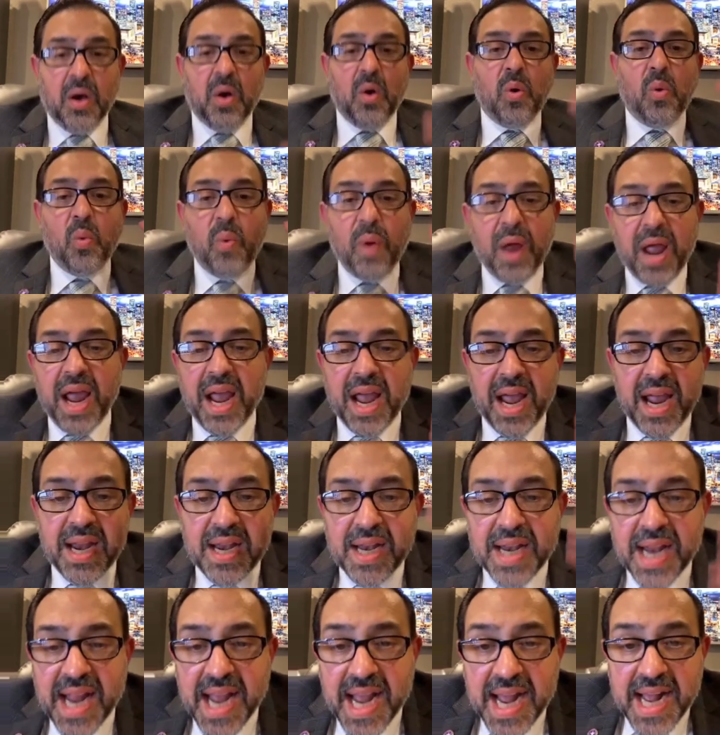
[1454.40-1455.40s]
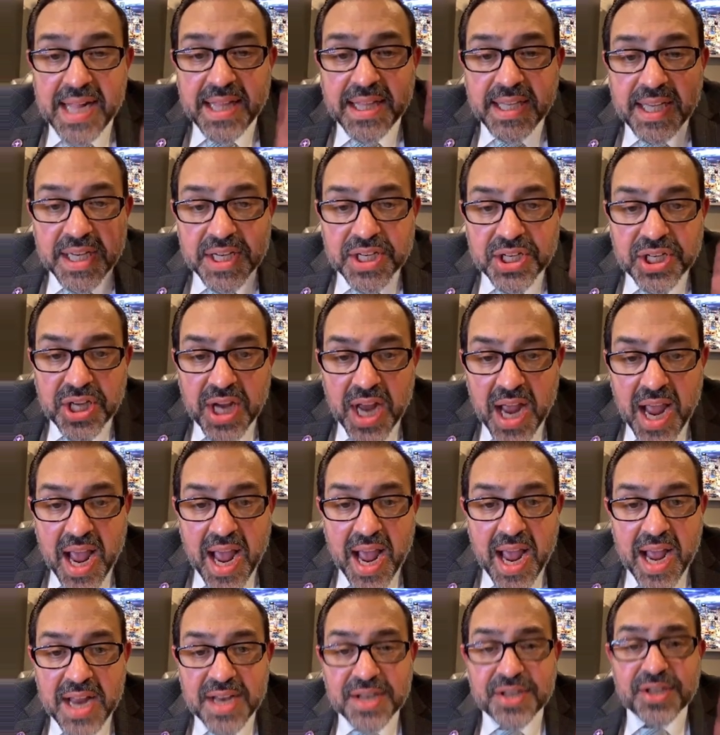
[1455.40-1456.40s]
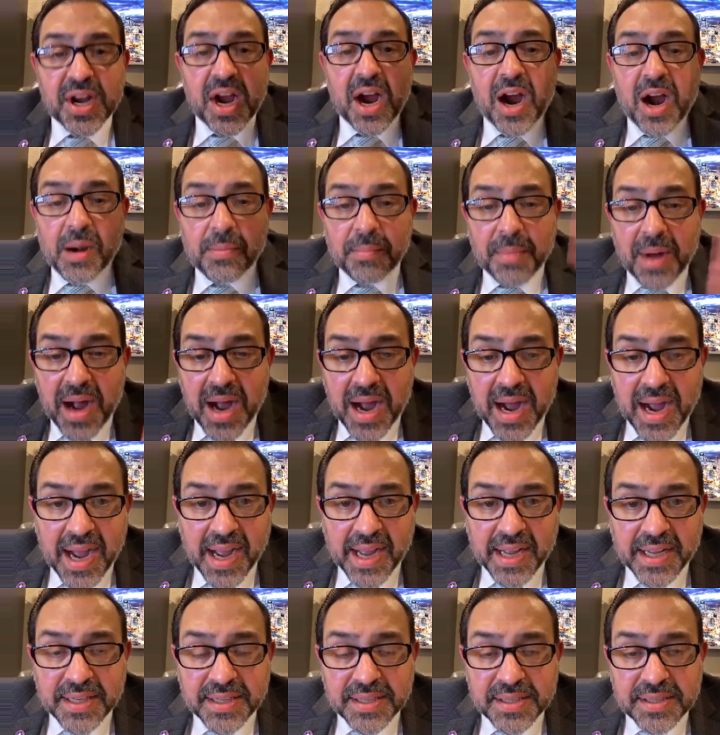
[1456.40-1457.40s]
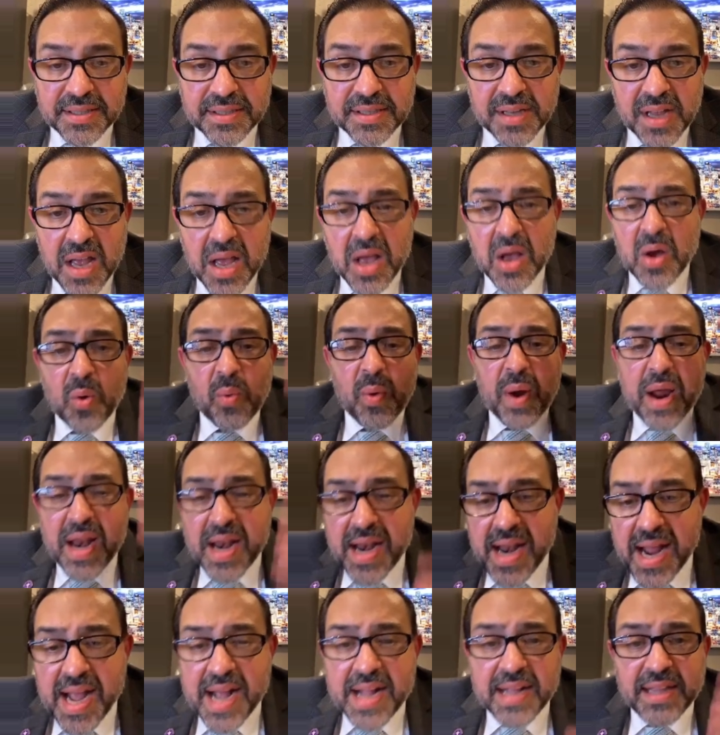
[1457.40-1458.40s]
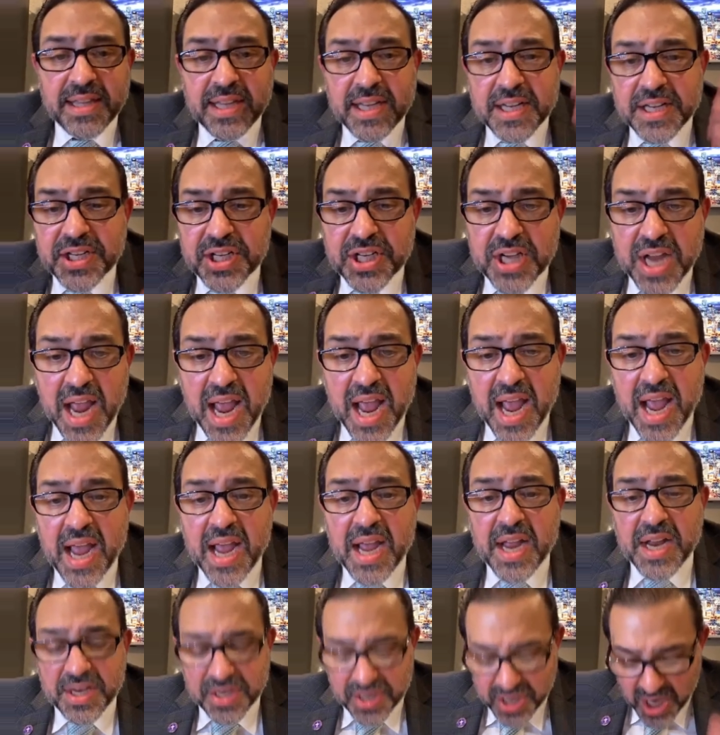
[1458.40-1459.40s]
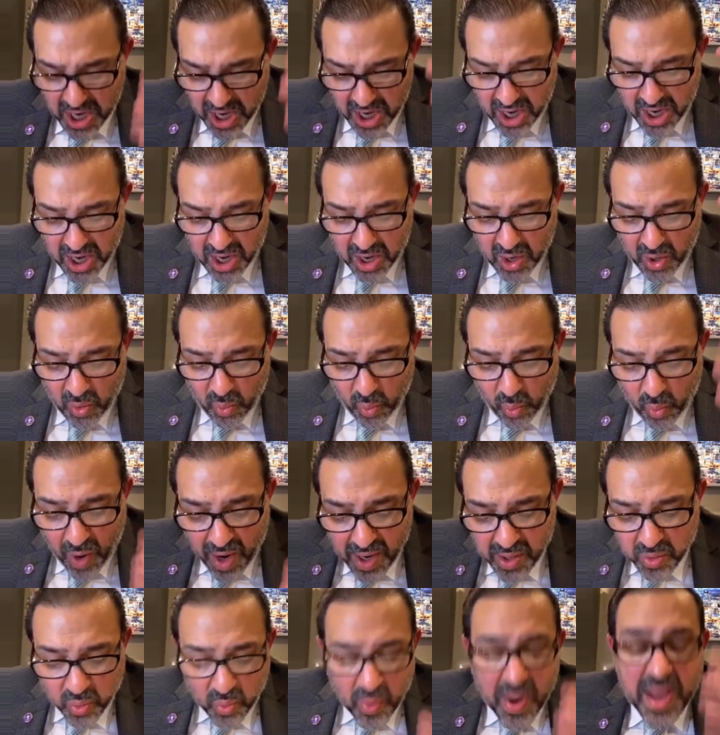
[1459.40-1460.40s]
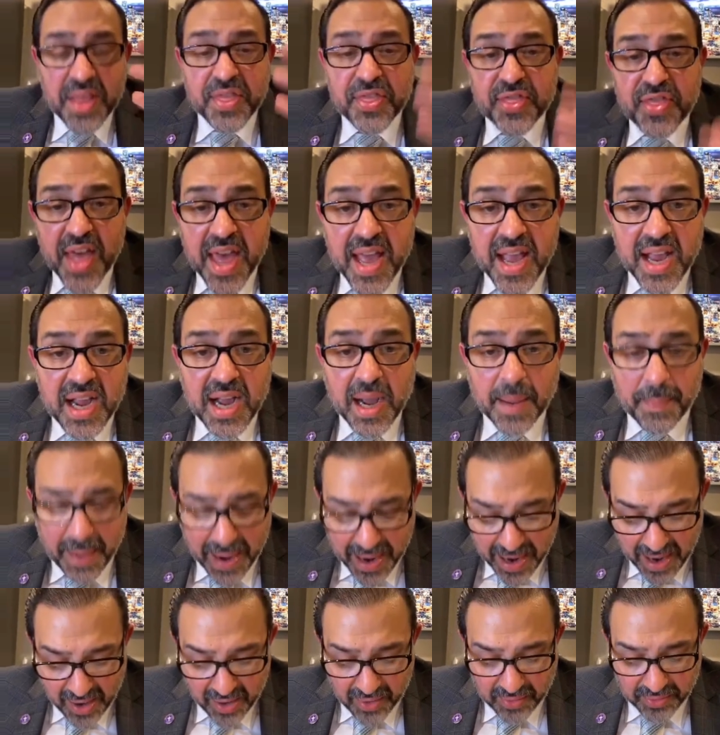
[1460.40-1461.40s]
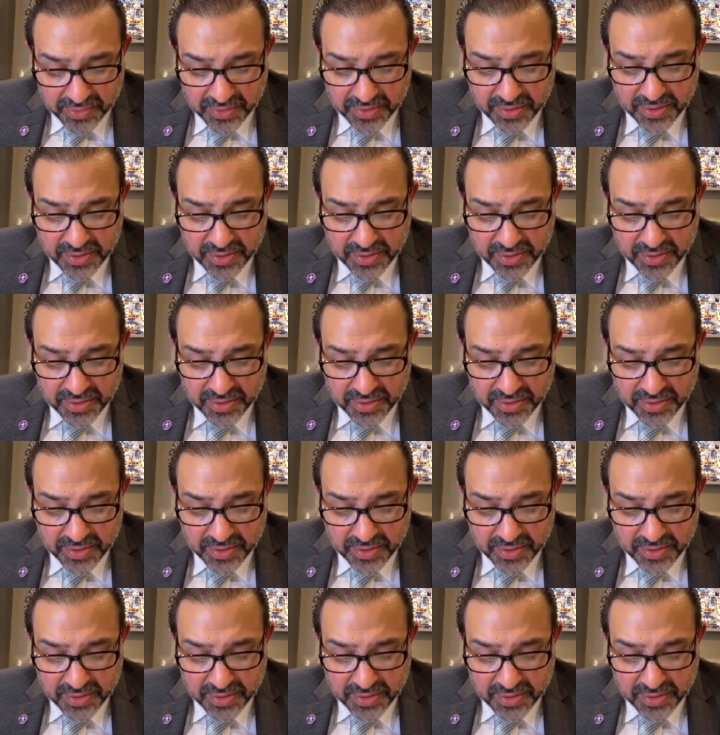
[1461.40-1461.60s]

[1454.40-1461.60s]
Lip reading: We need to change our minds. We need to change what we think about.